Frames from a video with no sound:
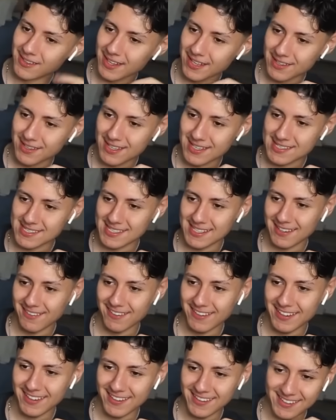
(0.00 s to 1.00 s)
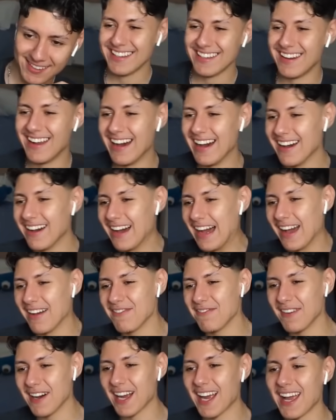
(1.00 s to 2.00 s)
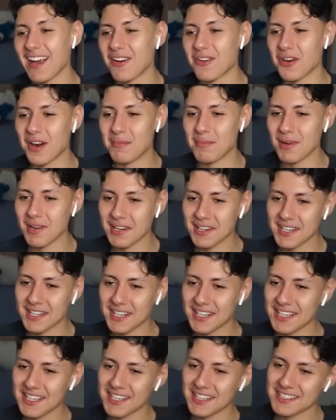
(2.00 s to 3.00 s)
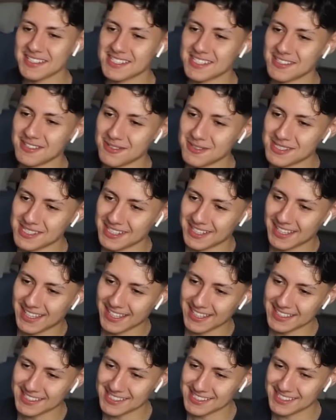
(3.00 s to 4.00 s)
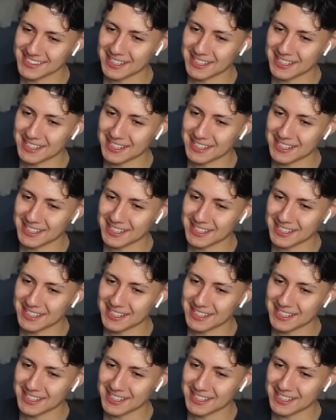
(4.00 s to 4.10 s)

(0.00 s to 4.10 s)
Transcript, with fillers: They, they ain't real. You know how I fucking crumble cookies, shoes, and kicks?